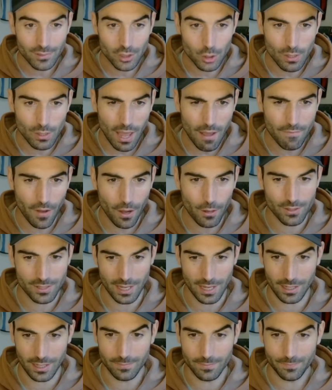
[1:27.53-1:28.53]
Do get
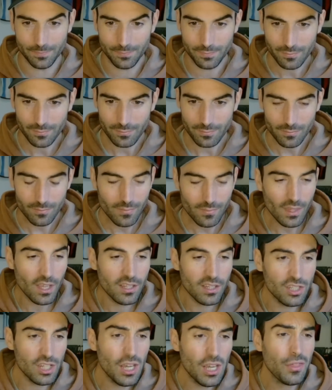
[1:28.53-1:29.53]
voting.
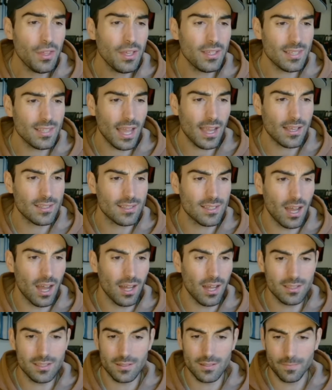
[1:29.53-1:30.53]
Do you think Saka
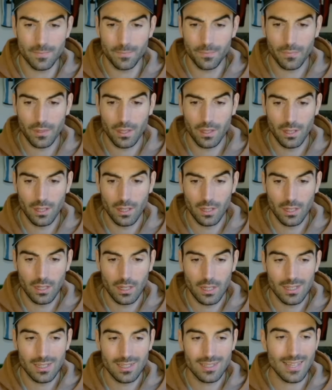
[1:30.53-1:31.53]
starts?
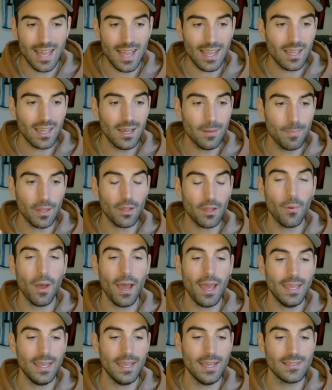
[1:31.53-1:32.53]
Saka, by the
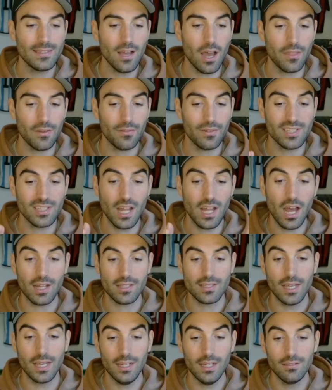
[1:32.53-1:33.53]
way, is either a
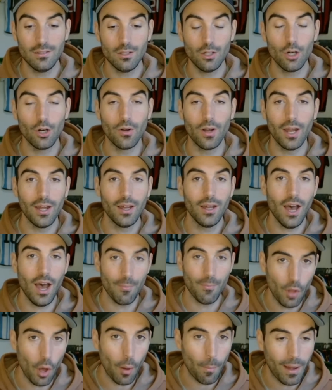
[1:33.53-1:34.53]
starter or a
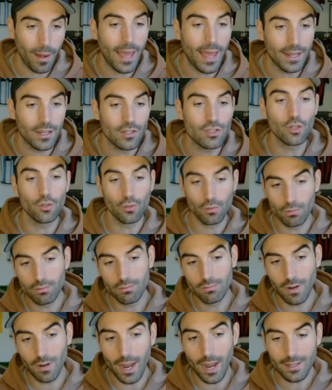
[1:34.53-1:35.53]
I'm not playing at
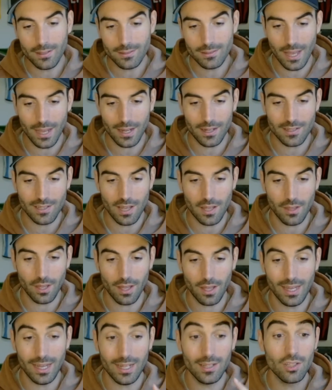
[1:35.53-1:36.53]
all, right? Saka's
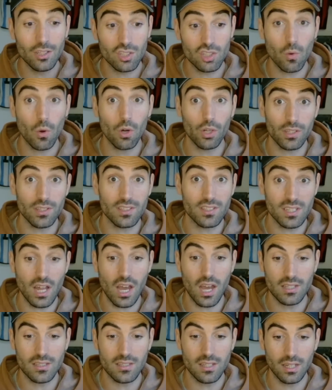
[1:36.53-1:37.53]
either in the squad and
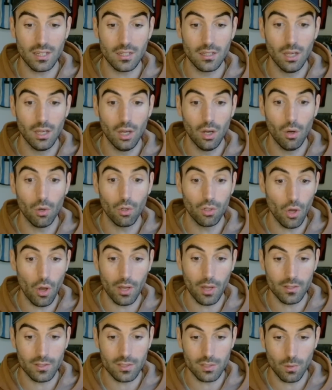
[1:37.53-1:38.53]
starting or
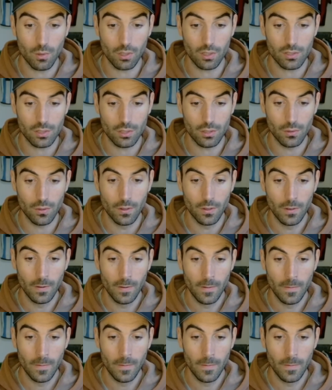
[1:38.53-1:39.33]
not in the squad at all.